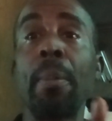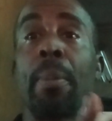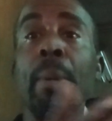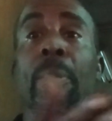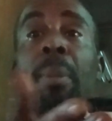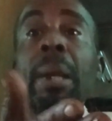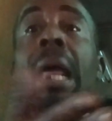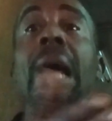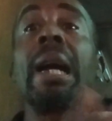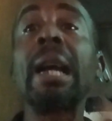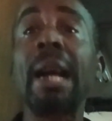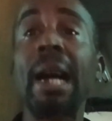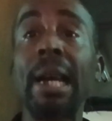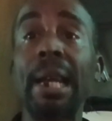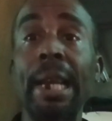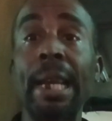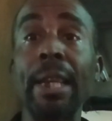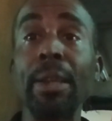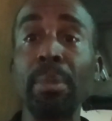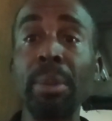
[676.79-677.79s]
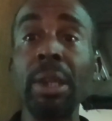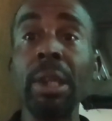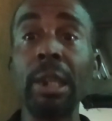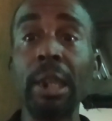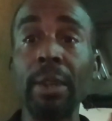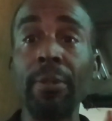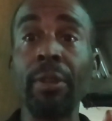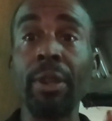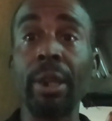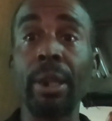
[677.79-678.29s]
black guy like me
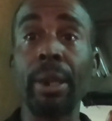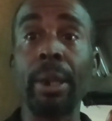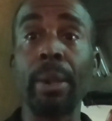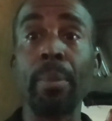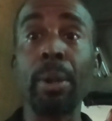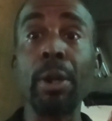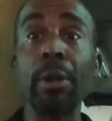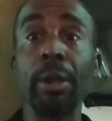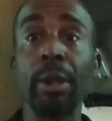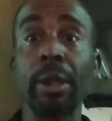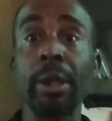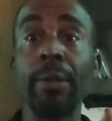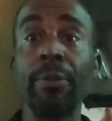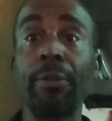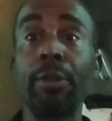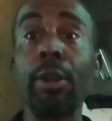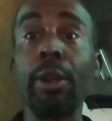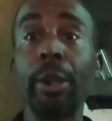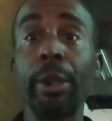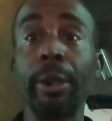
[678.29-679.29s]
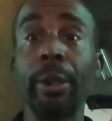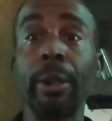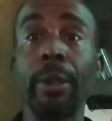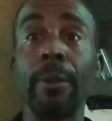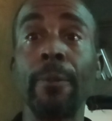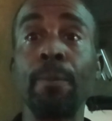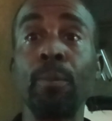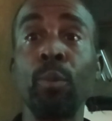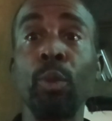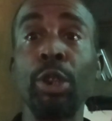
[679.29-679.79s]
living in America, in Florida,
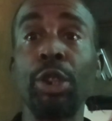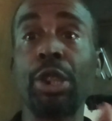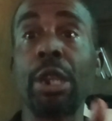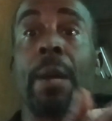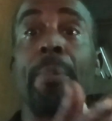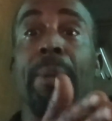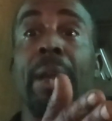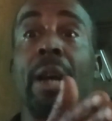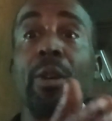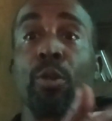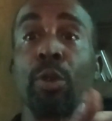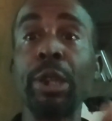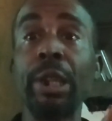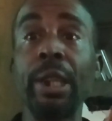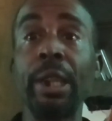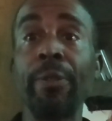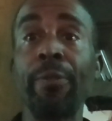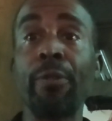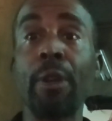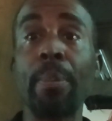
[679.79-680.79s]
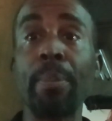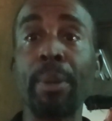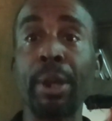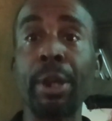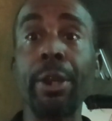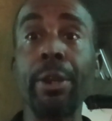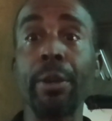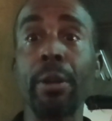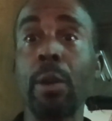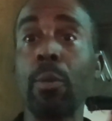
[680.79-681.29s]
which I'm not really from
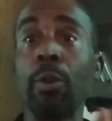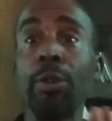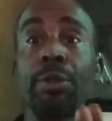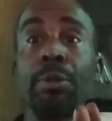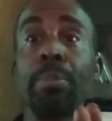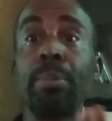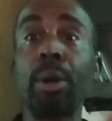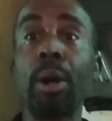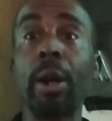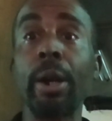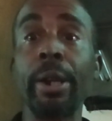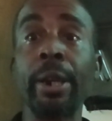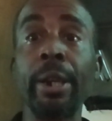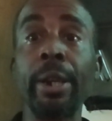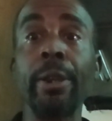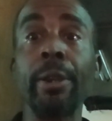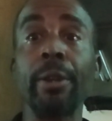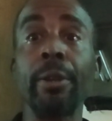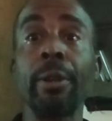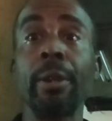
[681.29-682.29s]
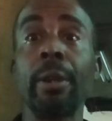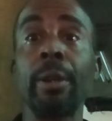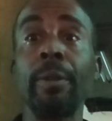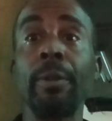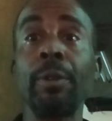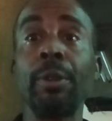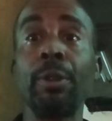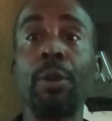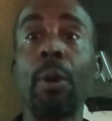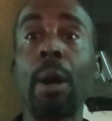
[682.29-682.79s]
here. I wasn't born here.
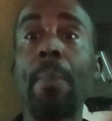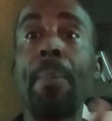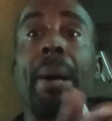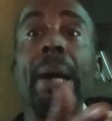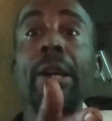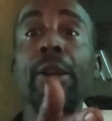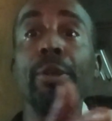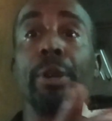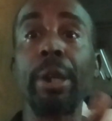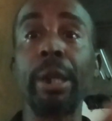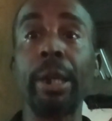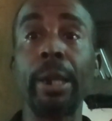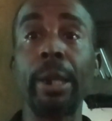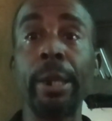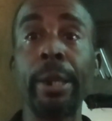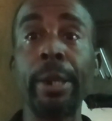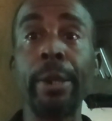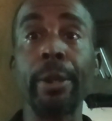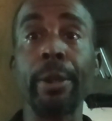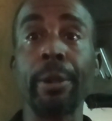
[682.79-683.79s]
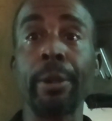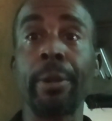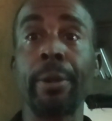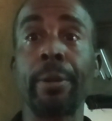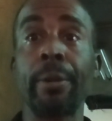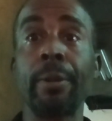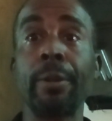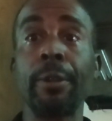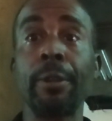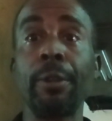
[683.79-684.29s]
I migrated here,
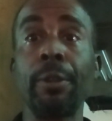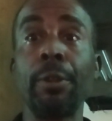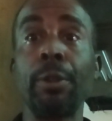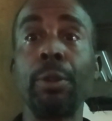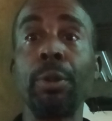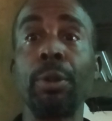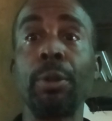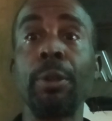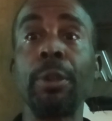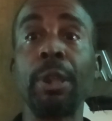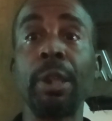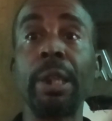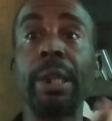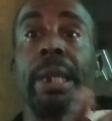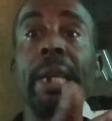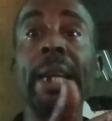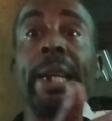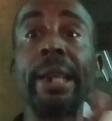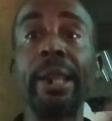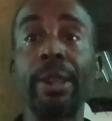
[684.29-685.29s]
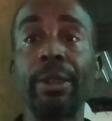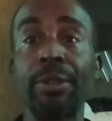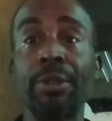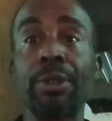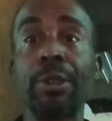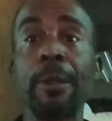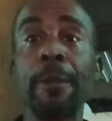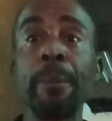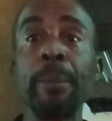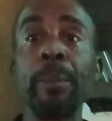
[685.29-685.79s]
in the 90s.